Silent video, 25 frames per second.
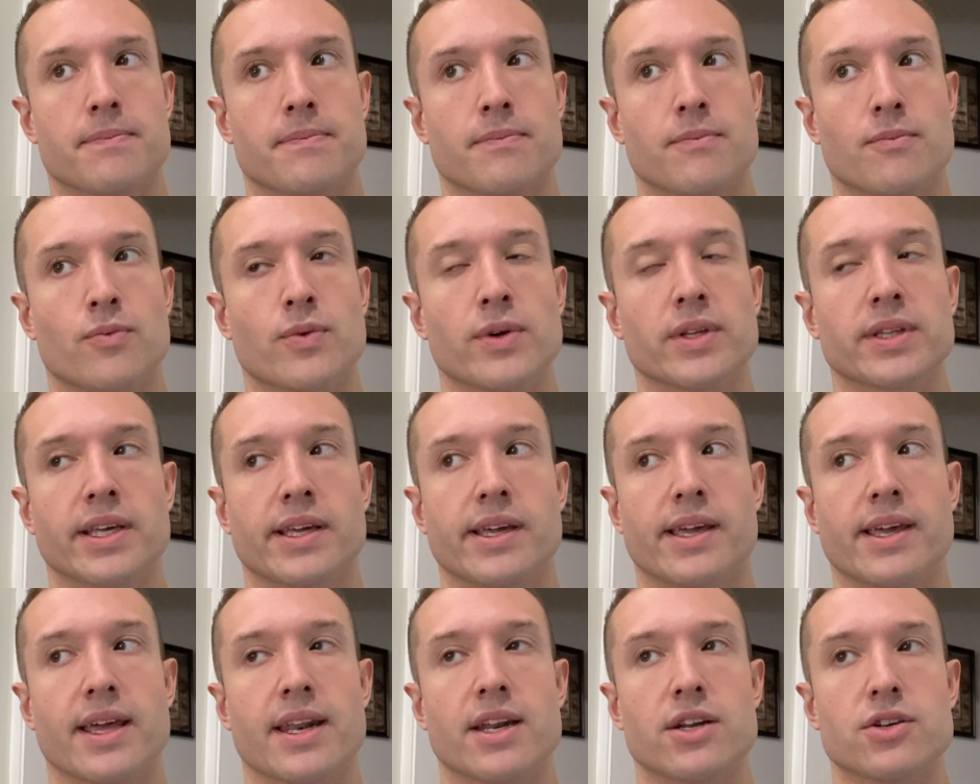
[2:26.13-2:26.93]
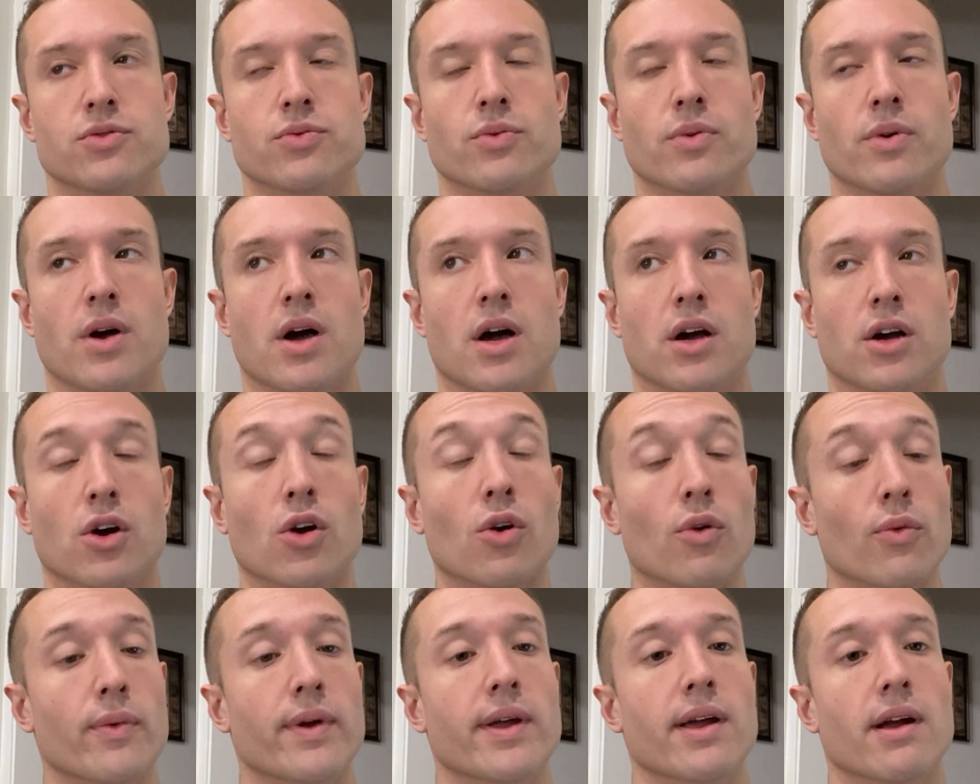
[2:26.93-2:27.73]
really get into a
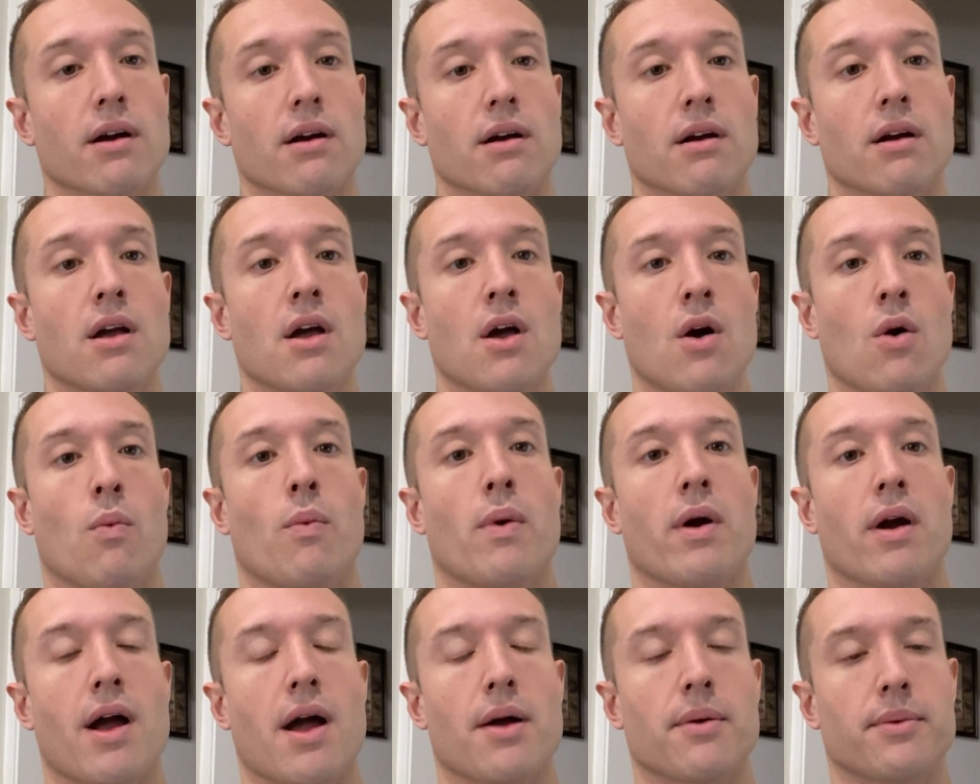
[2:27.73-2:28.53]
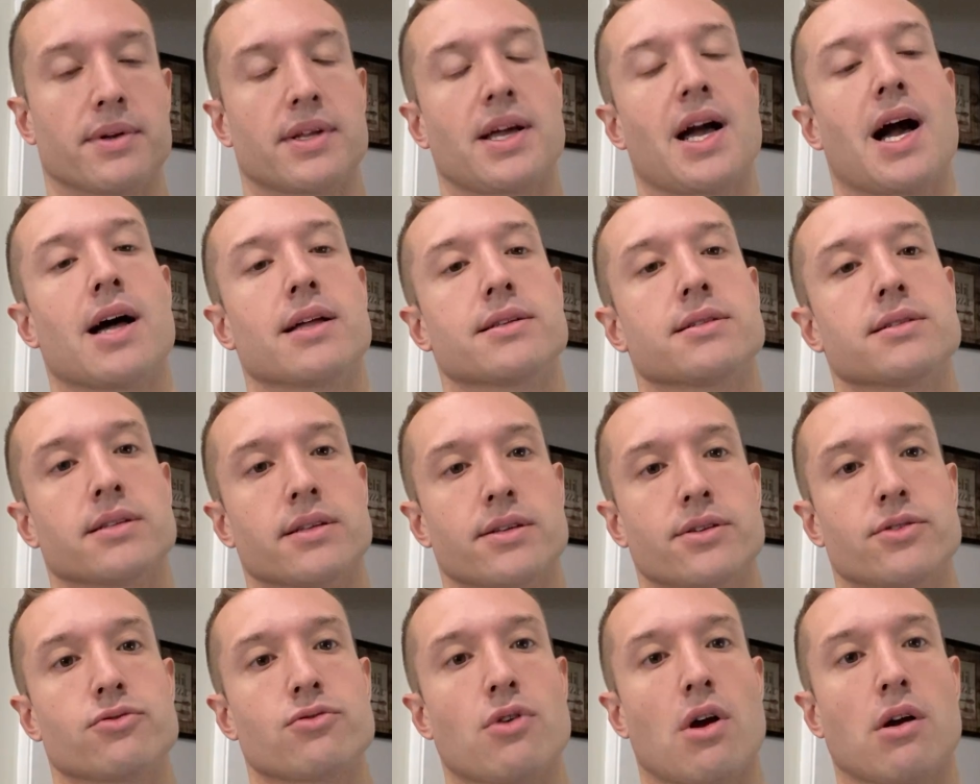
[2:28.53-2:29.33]
career where I would
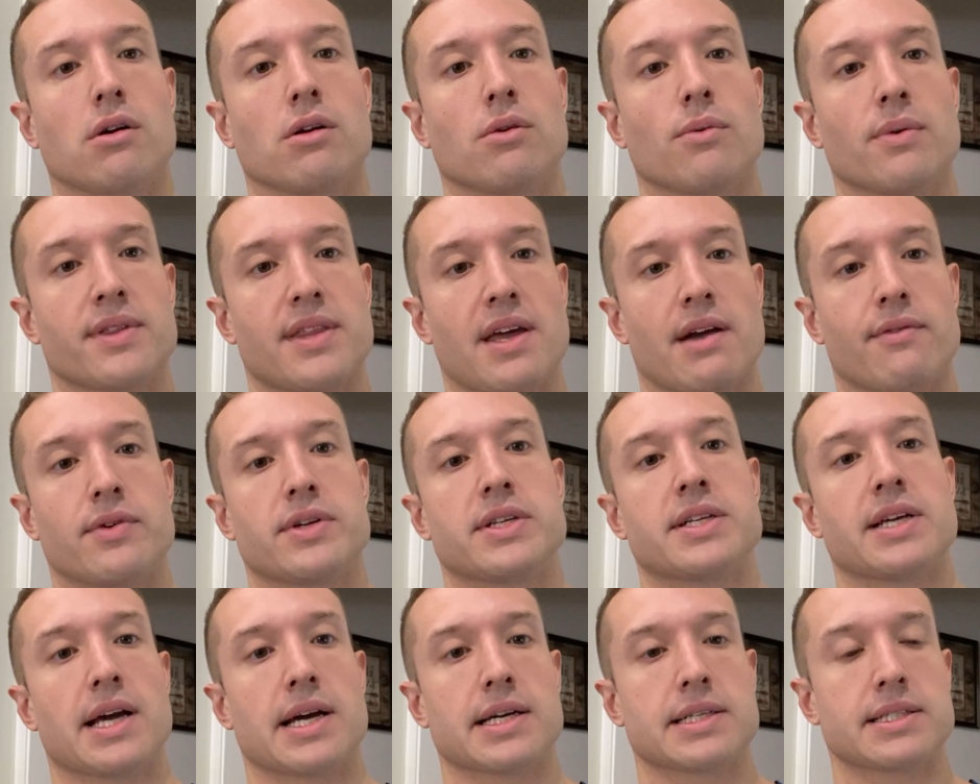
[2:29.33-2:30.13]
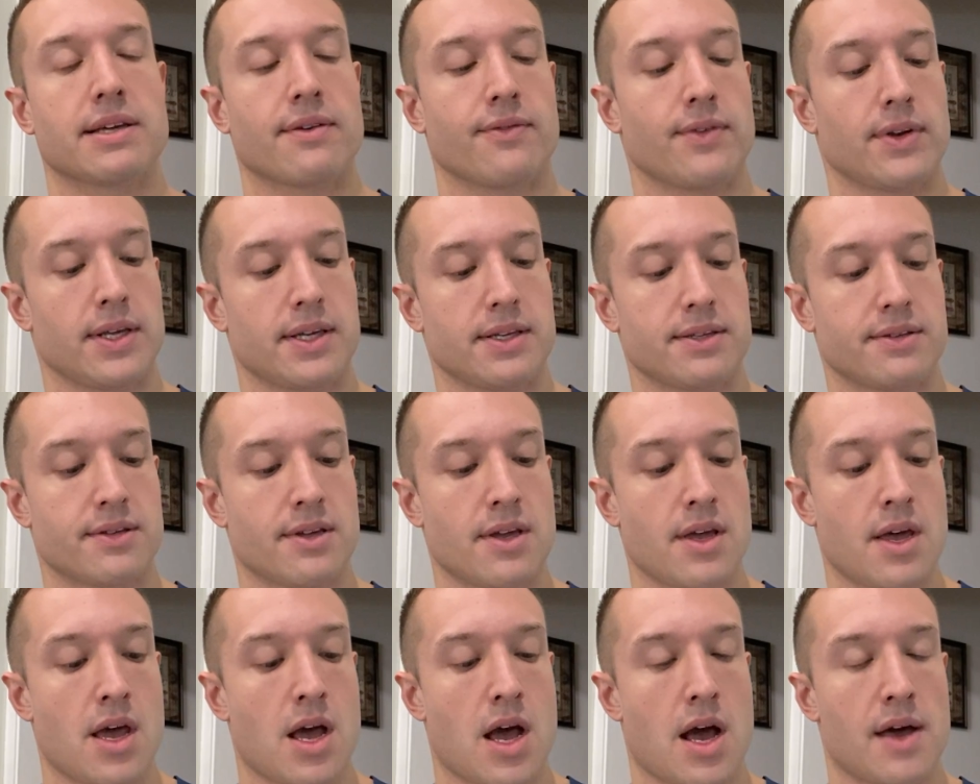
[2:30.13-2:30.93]
constantly struggle with everyday activities.
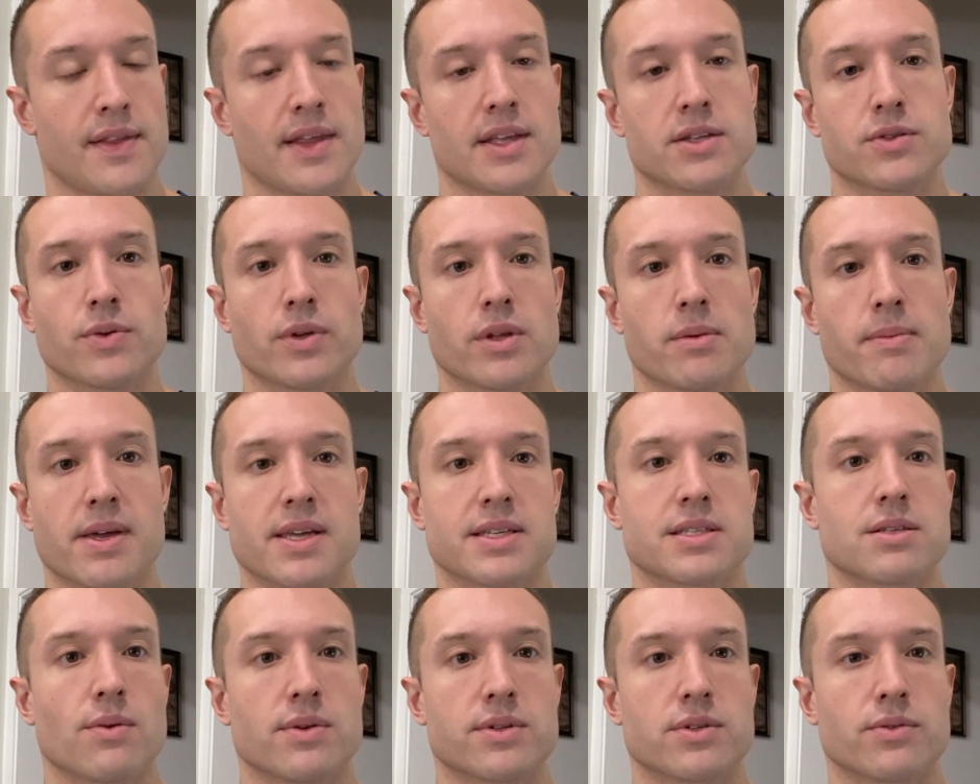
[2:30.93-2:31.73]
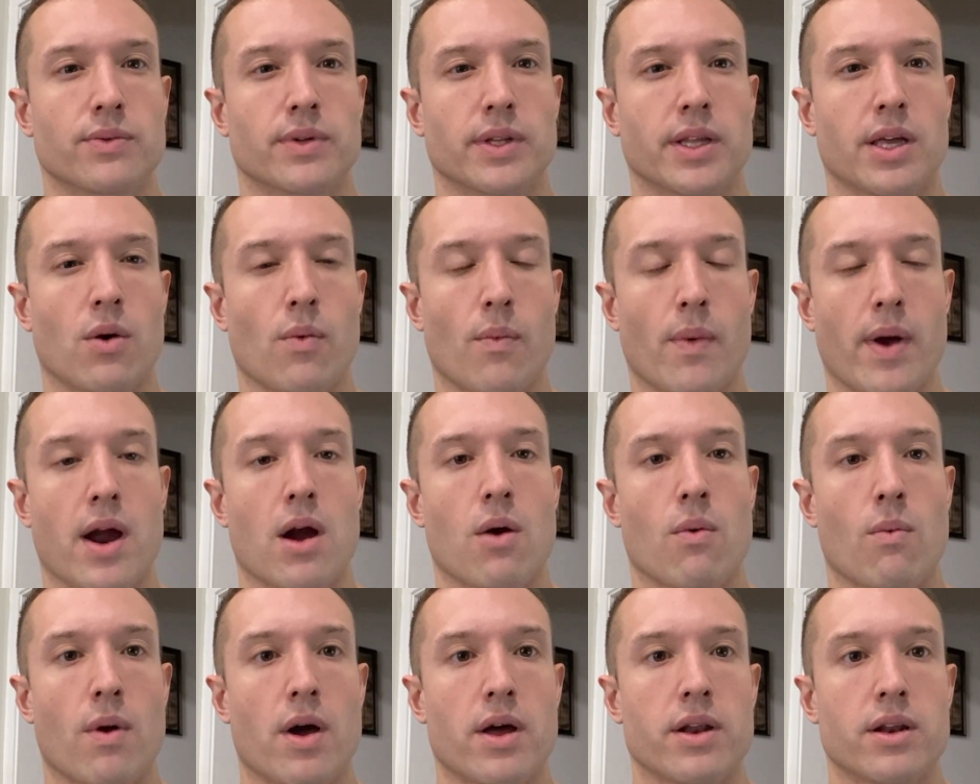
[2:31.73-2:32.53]
And that's really because I wasn't really
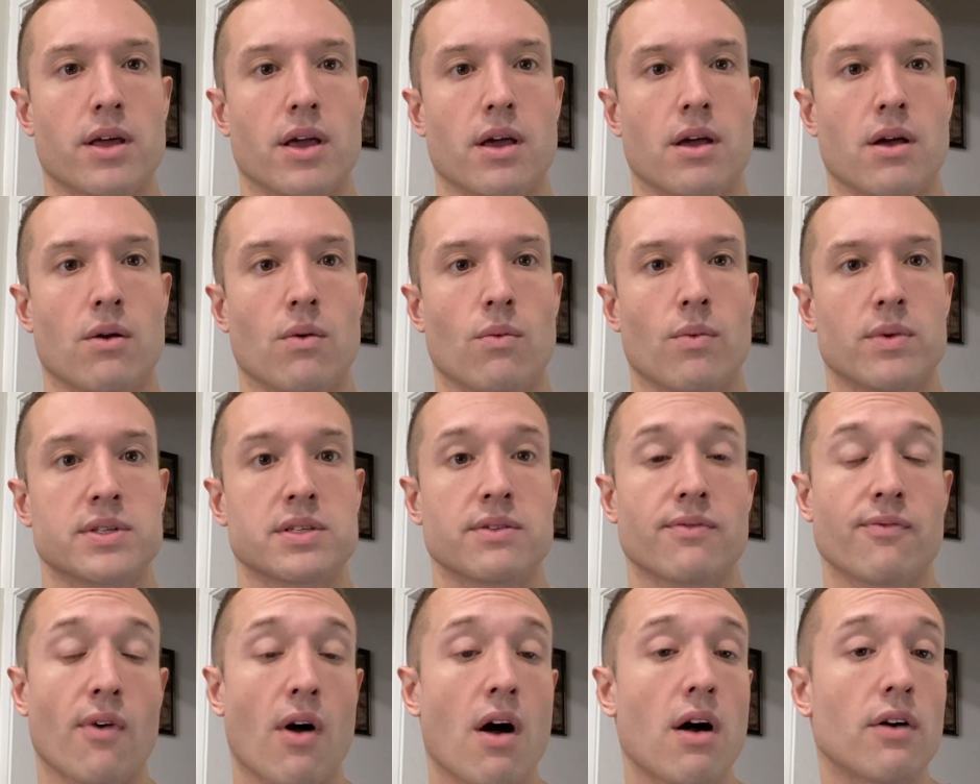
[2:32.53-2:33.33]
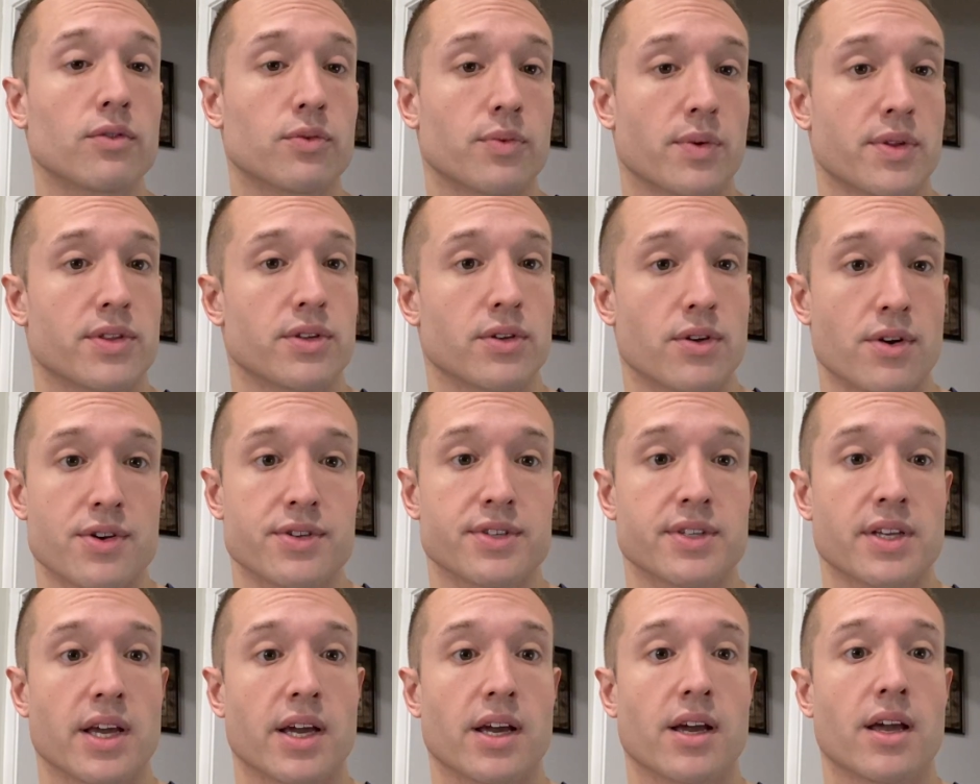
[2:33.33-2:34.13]
aware what was involved with
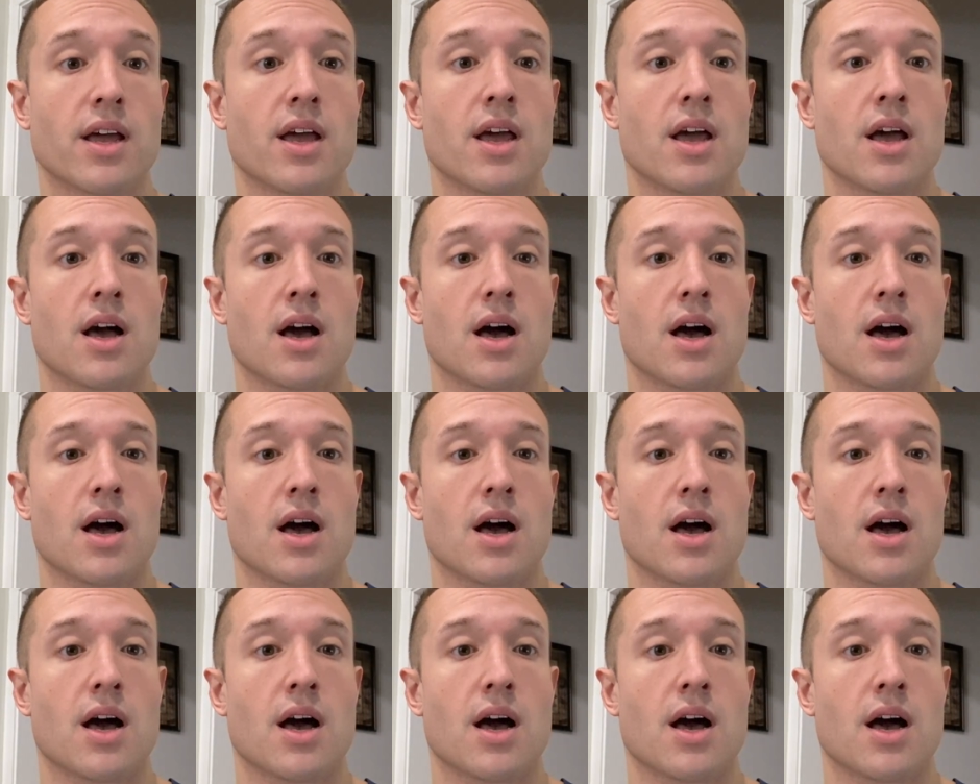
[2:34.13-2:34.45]
nursing.